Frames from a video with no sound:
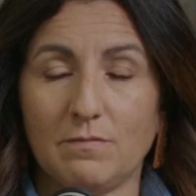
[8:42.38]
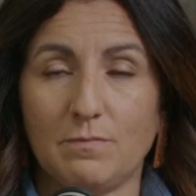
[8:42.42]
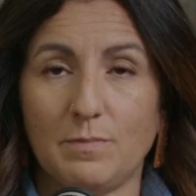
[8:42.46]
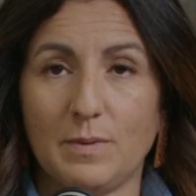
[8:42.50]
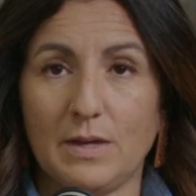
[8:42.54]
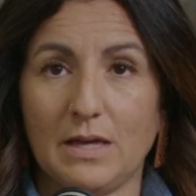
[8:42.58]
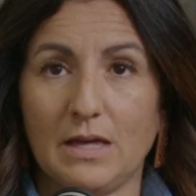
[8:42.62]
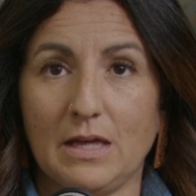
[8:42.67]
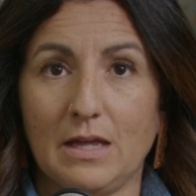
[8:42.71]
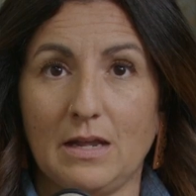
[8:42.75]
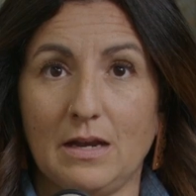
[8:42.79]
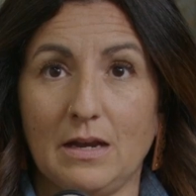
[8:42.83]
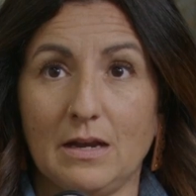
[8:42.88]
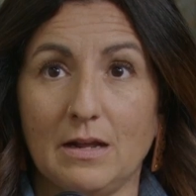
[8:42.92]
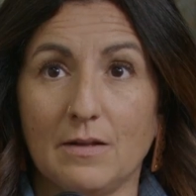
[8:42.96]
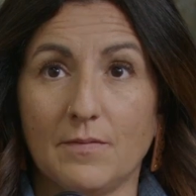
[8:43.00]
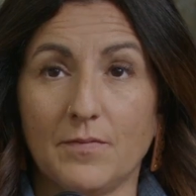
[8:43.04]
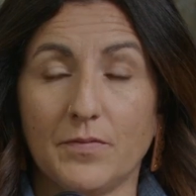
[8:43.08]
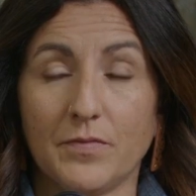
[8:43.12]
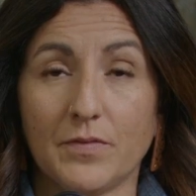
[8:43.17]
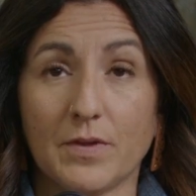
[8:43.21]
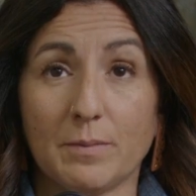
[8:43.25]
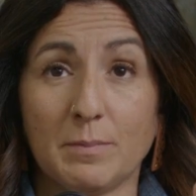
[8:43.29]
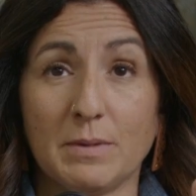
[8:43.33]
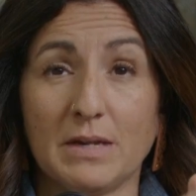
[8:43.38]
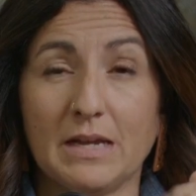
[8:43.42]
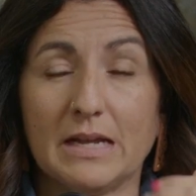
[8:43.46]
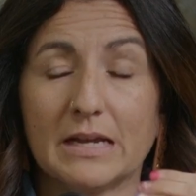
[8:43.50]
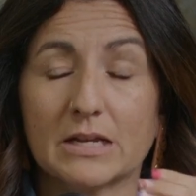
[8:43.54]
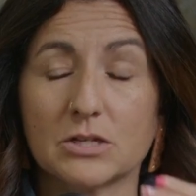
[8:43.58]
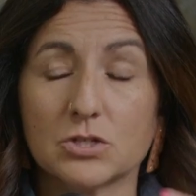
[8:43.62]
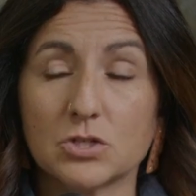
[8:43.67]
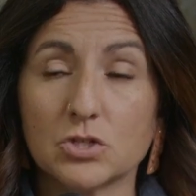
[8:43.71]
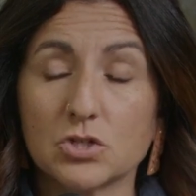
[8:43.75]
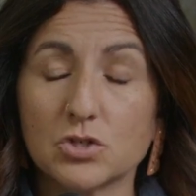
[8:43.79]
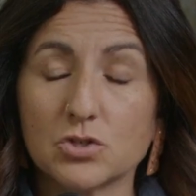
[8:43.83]
mm-hmm. been, I mean,
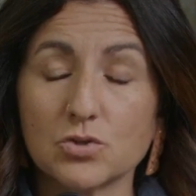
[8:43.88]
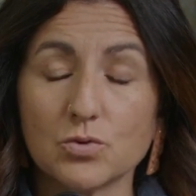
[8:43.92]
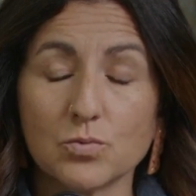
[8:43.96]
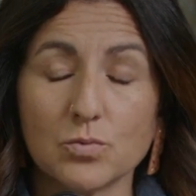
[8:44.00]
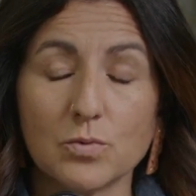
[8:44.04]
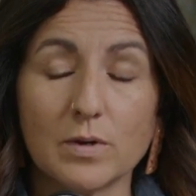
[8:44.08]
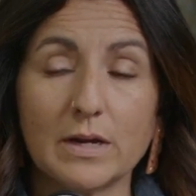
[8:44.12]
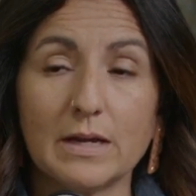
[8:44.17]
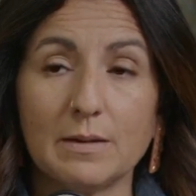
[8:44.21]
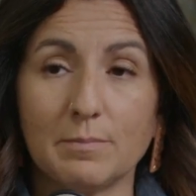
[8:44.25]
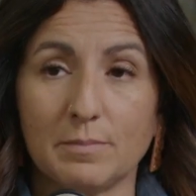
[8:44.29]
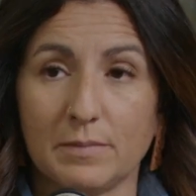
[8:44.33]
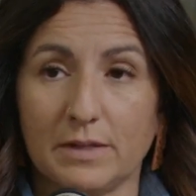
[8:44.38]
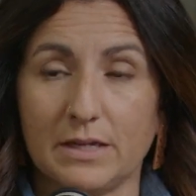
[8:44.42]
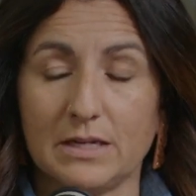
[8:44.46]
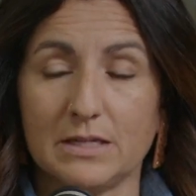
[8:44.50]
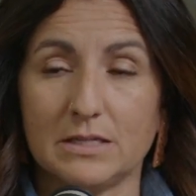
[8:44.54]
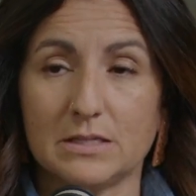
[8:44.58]
extremely